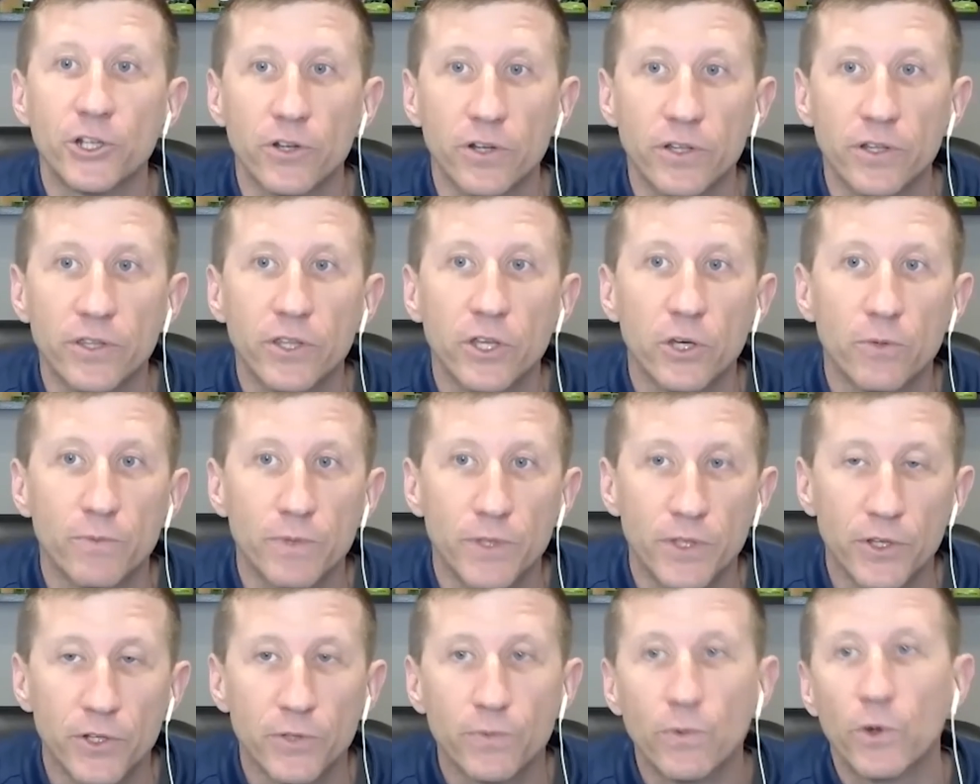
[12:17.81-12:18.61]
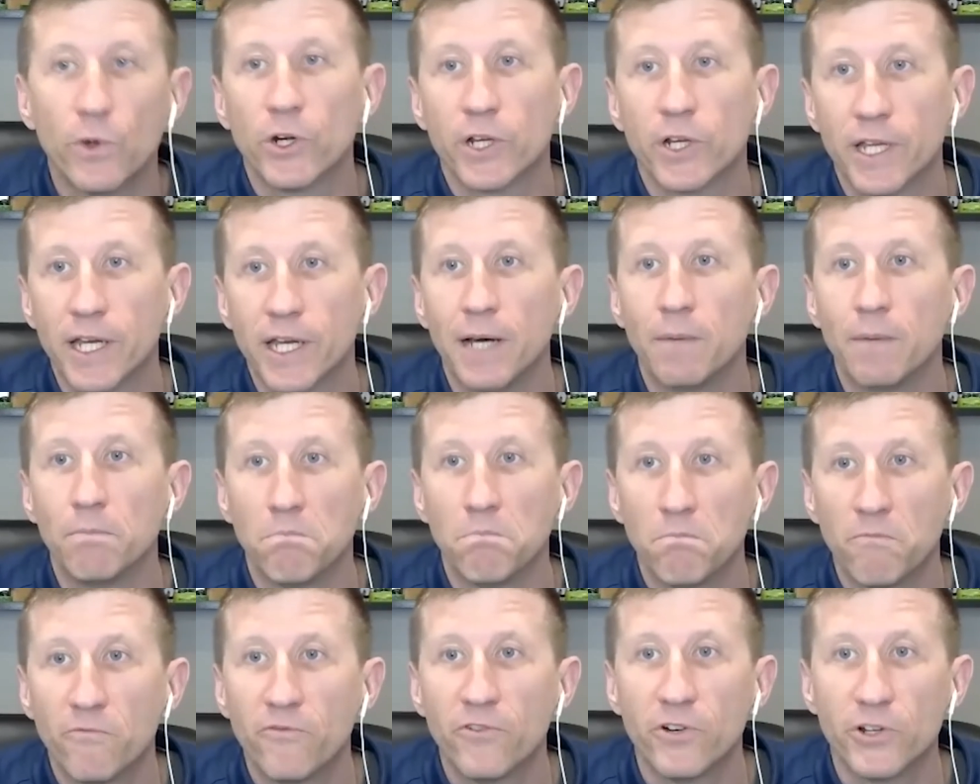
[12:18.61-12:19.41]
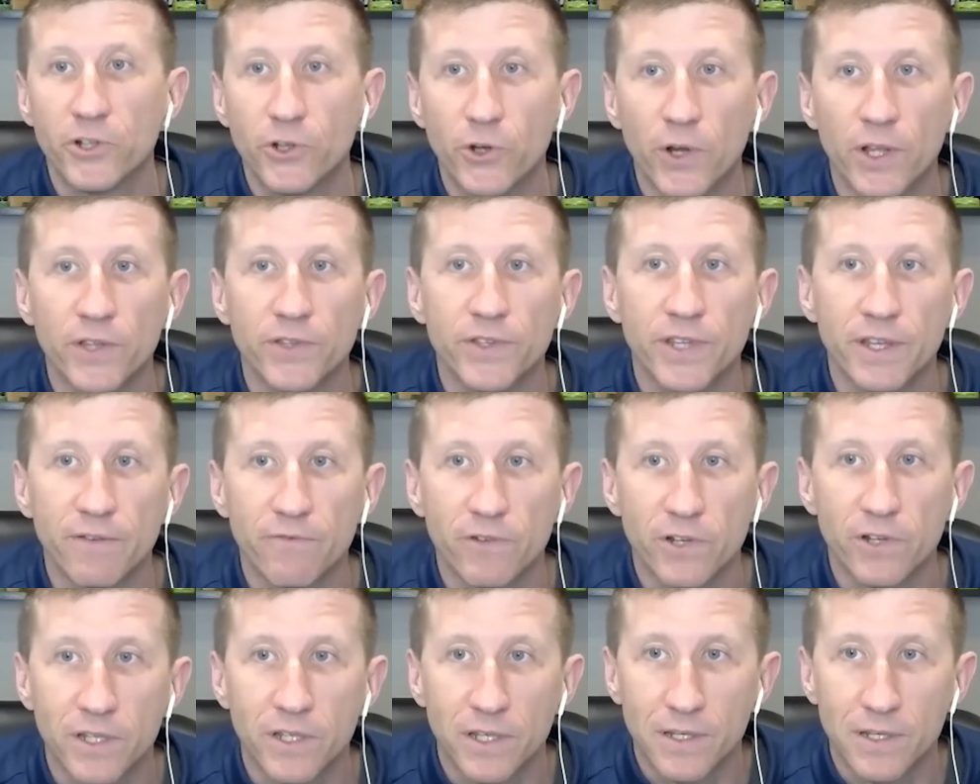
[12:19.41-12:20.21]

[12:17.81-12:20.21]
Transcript: There's more to come for transceivers.